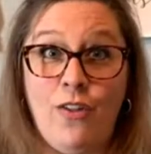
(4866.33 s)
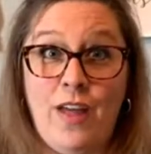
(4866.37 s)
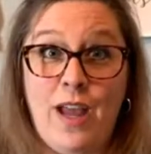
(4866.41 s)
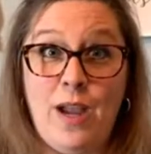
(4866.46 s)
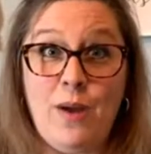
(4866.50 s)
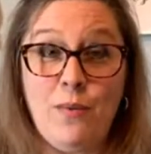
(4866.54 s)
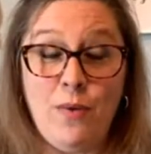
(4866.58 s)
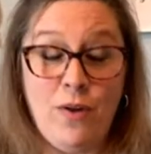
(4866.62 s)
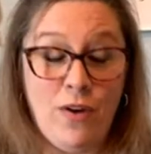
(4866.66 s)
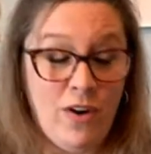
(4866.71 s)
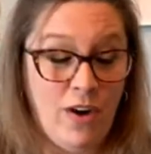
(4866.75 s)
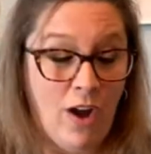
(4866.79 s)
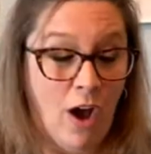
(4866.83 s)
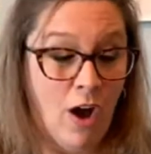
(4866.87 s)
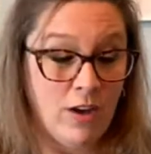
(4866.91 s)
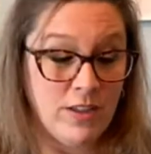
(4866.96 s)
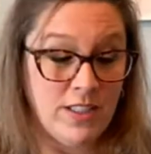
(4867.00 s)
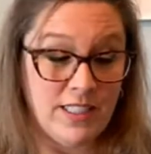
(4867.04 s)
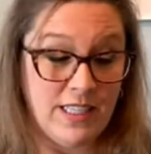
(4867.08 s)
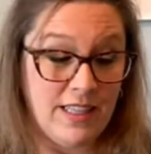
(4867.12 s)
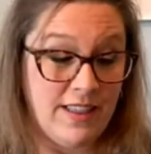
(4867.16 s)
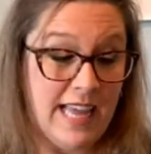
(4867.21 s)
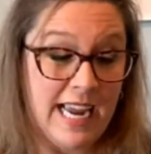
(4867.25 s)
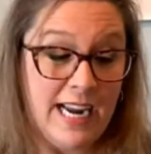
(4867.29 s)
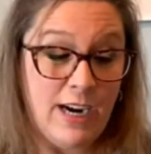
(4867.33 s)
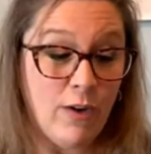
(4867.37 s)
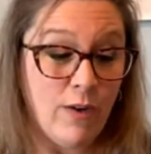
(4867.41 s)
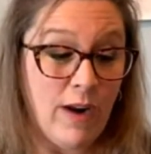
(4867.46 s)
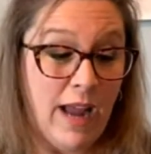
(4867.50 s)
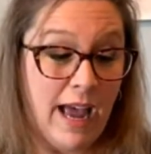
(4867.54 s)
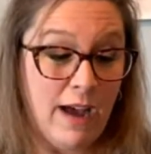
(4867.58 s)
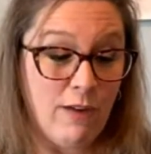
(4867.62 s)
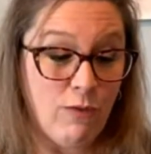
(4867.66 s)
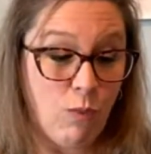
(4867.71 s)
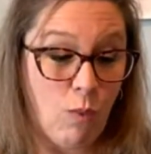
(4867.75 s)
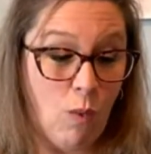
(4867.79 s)
They were in Austin. They
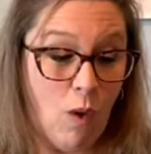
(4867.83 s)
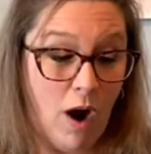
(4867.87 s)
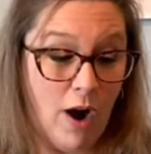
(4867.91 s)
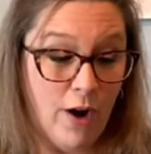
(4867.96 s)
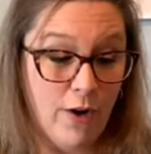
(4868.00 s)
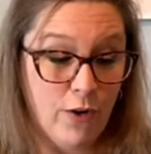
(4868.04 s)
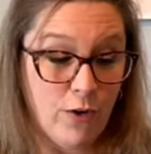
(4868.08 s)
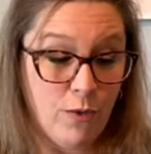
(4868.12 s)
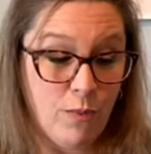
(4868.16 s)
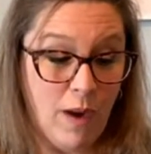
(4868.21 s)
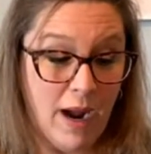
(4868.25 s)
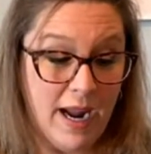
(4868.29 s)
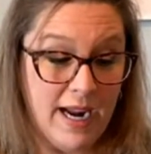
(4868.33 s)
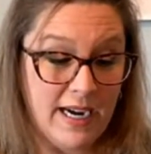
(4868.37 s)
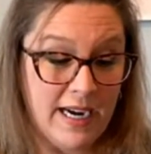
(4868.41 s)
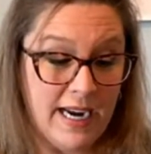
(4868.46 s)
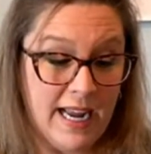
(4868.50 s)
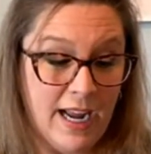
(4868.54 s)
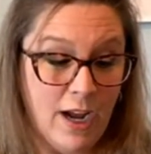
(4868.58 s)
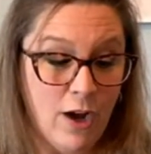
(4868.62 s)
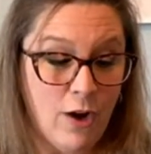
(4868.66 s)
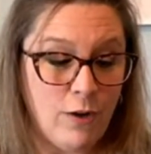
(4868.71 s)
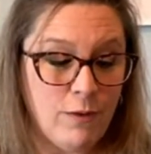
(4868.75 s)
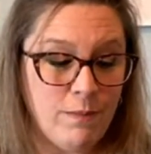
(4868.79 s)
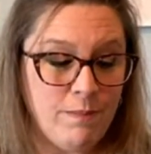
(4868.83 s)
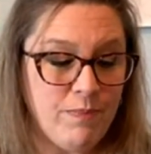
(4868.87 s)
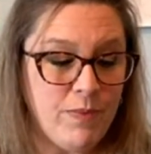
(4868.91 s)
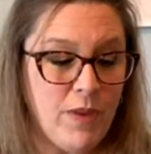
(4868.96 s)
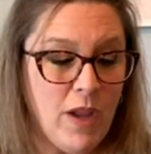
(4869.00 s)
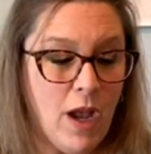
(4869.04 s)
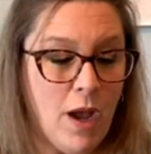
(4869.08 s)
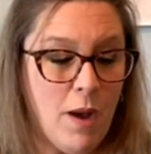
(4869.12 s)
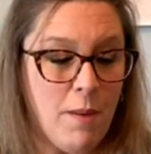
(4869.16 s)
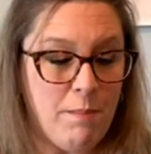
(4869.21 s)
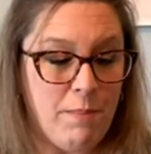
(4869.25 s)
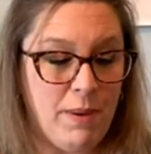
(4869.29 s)
don't have water right now,
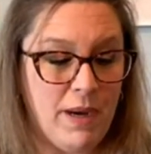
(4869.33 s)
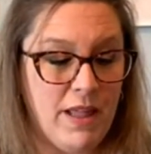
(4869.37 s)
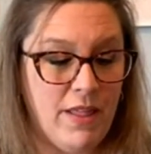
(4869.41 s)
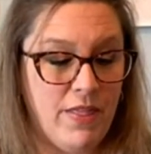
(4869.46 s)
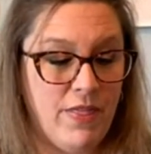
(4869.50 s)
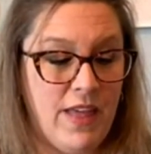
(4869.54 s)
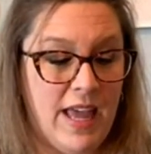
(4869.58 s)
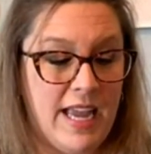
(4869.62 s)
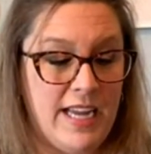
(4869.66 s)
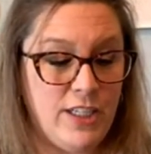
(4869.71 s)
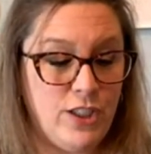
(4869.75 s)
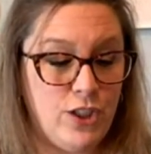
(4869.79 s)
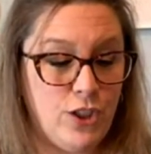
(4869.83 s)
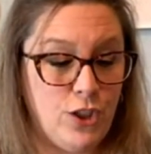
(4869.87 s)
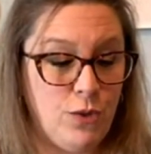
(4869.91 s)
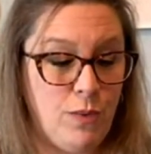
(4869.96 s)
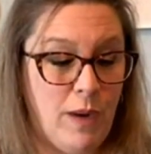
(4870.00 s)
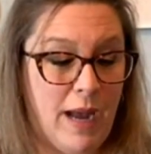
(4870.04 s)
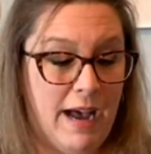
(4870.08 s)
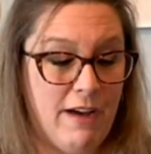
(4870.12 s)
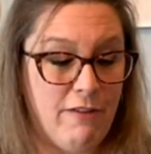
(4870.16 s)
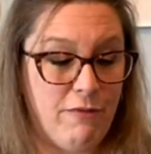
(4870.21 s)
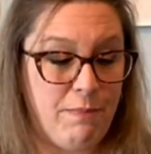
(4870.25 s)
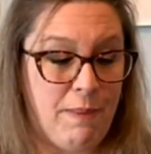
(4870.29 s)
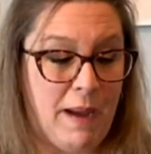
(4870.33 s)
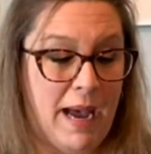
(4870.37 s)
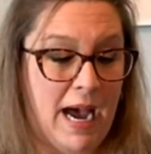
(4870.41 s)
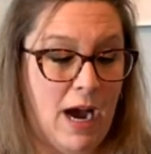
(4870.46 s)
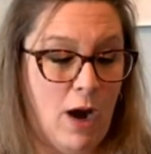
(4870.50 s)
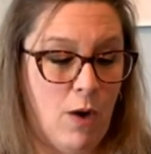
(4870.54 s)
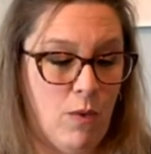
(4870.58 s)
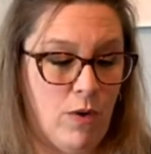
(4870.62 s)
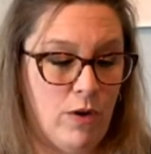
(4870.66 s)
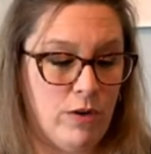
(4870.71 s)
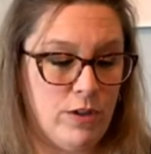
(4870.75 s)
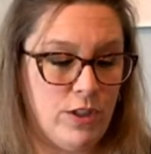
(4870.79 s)
but they do have
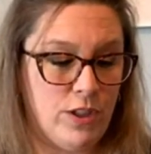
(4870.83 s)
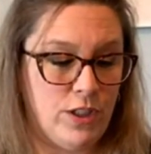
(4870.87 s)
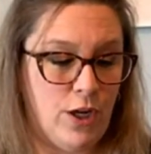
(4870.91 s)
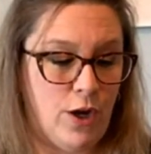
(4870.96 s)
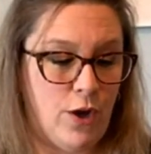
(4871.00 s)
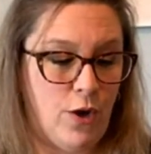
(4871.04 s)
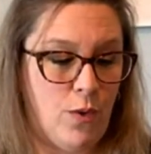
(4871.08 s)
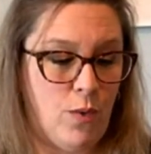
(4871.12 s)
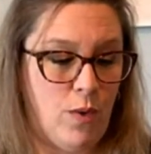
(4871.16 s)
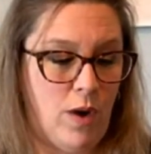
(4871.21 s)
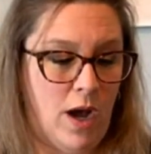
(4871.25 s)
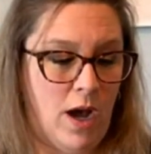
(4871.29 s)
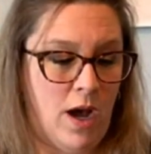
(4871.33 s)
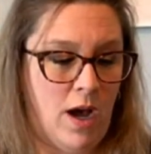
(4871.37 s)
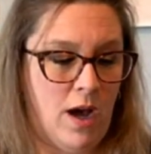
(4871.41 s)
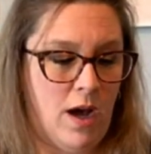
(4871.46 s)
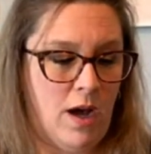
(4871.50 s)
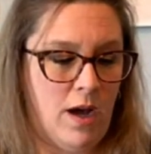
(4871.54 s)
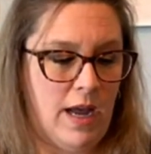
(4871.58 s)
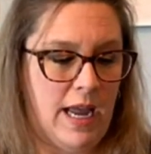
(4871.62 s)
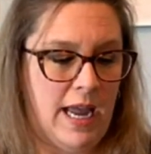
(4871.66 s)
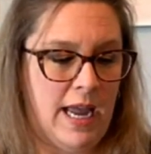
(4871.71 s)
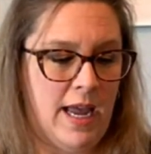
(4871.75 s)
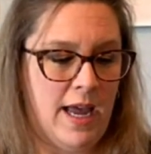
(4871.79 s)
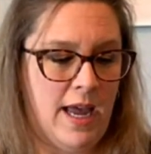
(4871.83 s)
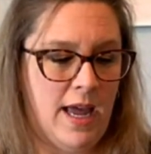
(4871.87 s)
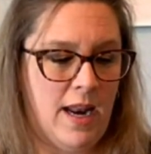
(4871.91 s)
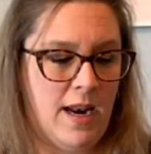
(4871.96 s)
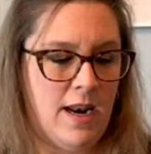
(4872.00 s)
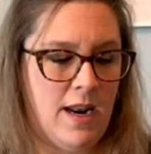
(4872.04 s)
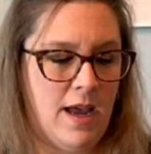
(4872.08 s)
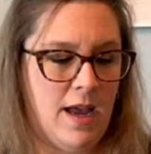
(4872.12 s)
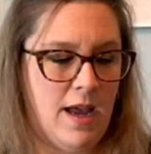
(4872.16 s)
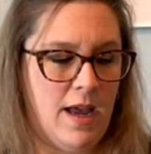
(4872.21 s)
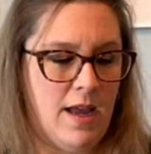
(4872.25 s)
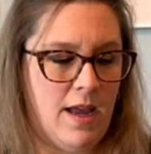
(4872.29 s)
power. So, uh,
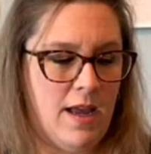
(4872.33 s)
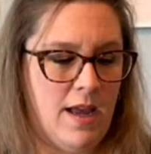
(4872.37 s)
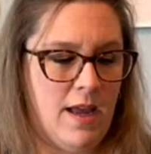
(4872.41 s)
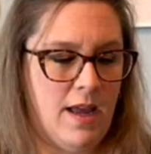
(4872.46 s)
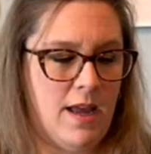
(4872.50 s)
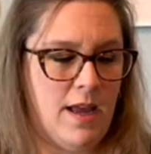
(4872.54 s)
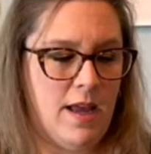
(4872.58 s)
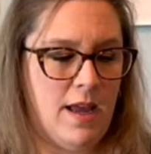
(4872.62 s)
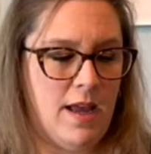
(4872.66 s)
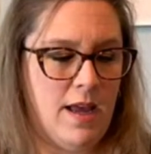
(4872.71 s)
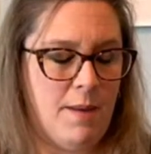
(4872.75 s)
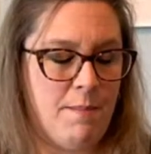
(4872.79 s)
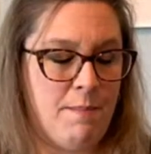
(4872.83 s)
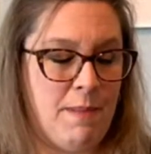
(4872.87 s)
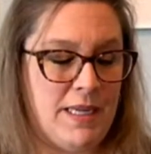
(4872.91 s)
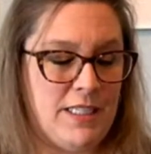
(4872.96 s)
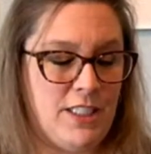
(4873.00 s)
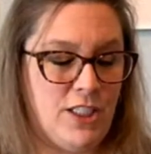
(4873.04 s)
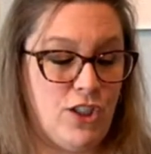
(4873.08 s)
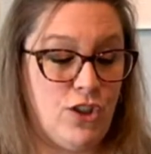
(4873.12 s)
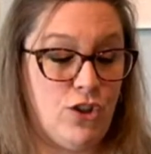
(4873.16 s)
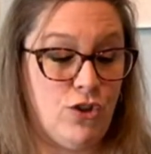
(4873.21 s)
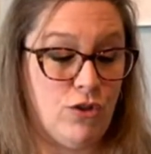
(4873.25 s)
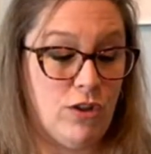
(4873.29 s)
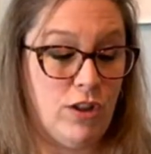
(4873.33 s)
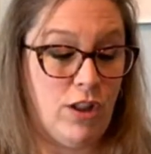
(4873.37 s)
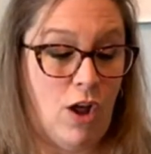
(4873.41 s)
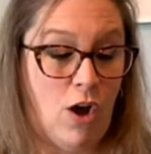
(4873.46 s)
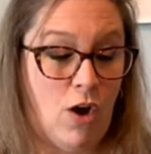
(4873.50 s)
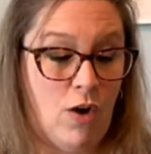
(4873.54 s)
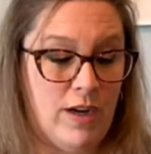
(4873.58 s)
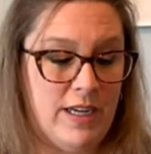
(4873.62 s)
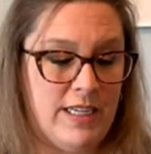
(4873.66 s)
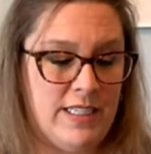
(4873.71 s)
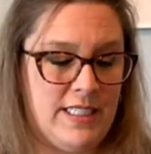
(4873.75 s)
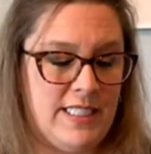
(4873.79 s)
and my sister in
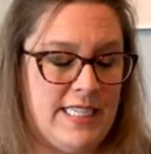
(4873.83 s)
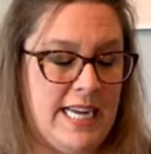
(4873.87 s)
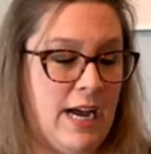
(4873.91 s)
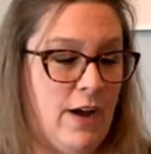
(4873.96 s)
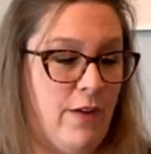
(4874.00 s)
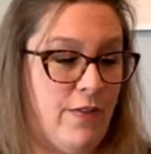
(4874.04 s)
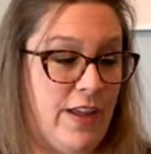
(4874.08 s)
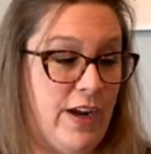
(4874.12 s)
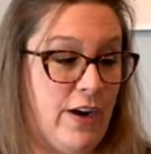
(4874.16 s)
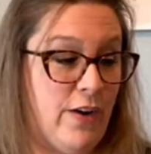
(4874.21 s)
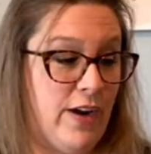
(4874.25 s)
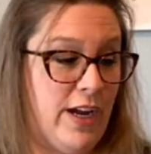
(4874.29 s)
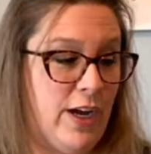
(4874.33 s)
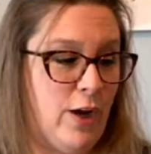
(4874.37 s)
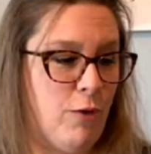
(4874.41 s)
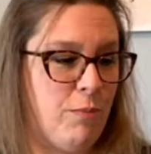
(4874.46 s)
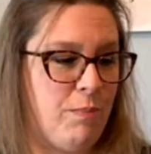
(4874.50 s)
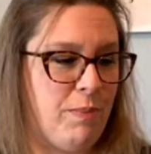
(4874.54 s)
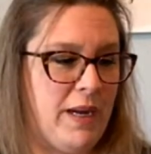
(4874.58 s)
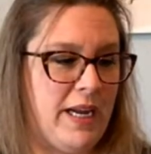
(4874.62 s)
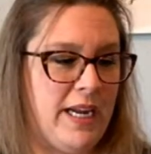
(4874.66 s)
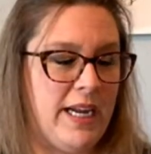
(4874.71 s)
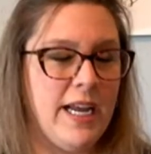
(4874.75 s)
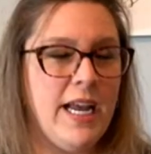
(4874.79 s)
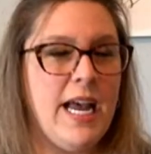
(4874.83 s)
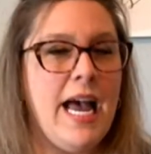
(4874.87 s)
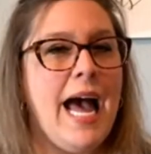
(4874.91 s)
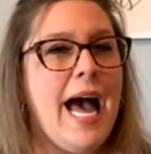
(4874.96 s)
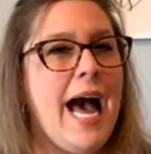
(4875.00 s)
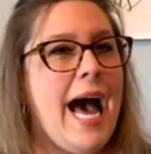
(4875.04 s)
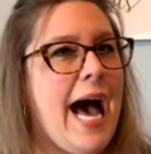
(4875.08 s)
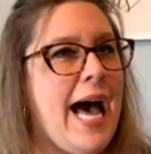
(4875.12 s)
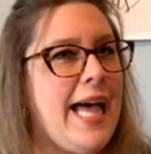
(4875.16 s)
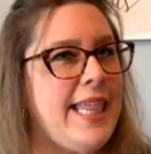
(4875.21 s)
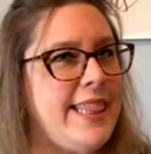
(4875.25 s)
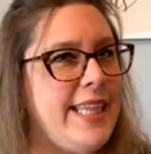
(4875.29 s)
law is down there helping.
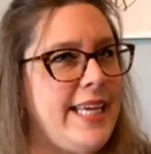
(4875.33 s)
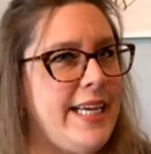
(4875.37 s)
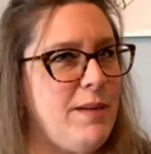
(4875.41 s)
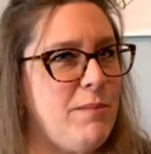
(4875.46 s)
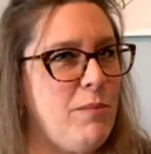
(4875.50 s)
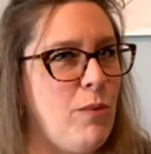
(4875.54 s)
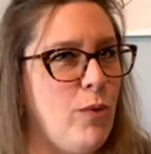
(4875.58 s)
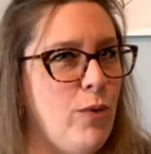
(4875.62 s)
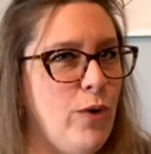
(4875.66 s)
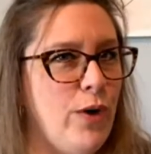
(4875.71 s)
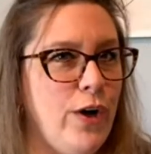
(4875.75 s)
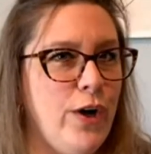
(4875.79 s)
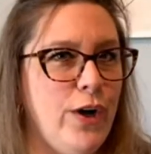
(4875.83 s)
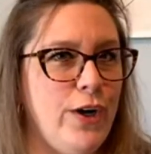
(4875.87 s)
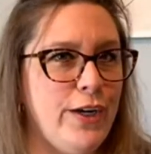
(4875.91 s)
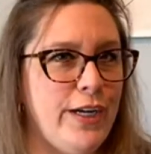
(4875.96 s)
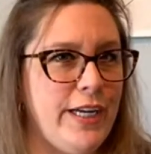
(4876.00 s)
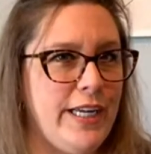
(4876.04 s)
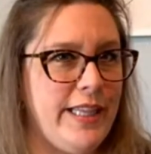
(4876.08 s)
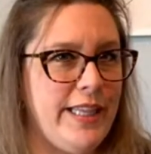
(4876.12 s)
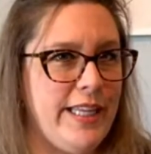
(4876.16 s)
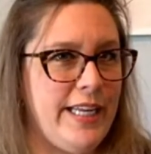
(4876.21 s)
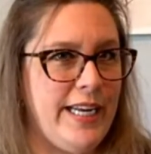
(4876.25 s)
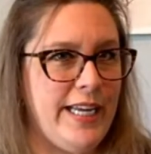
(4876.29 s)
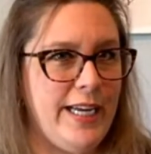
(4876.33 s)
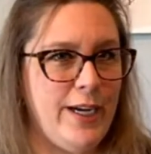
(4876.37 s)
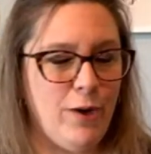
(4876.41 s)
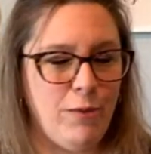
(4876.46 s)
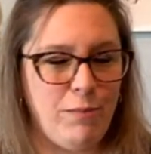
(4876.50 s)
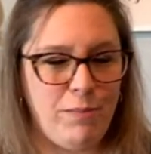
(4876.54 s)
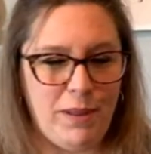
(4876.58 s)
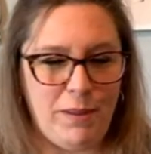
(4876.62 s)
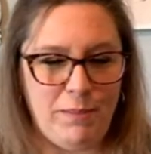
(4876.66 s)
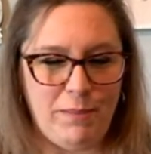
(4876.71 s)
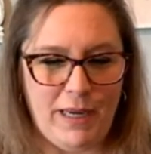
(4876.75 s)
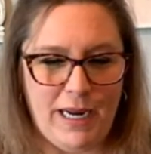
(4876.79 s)
I think more hugging than
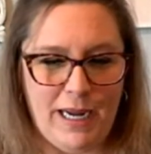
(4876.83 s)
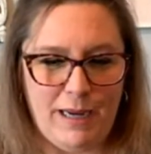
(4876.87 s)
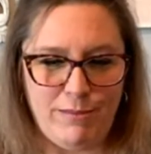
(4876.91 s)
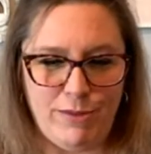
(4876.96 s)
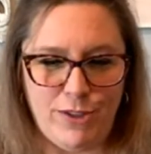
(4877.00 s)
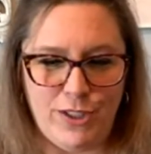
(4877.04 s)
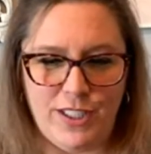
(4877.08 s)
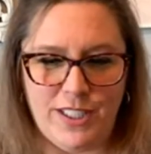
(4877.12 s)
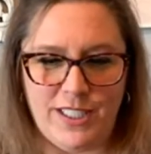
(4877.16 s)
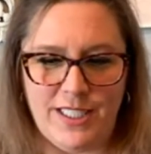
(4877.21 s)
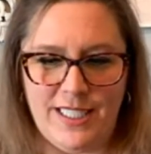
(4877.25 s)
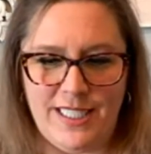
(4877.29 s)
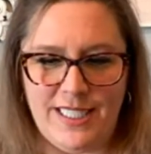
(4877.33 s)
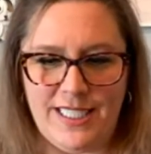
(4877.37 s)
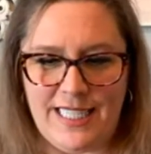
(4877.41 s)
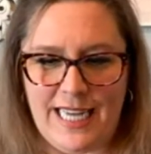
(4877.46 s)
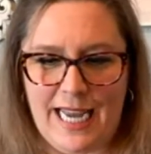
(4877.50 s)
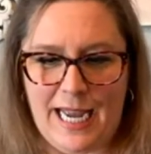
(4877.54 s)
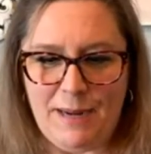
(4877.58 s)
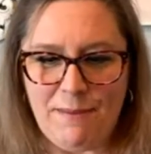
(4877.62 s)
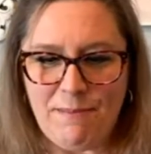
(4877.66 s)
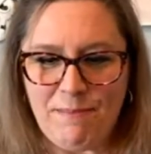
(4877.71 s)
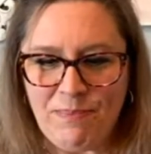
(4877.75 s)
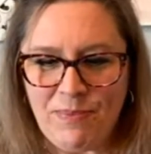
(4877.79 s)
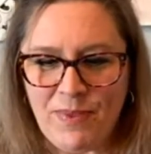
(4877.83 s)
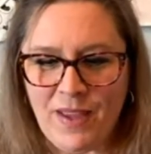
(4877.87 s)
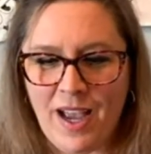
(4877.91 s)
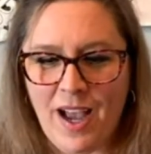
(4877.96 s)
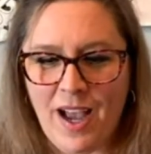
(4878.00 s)
helping, but I'm just going to say.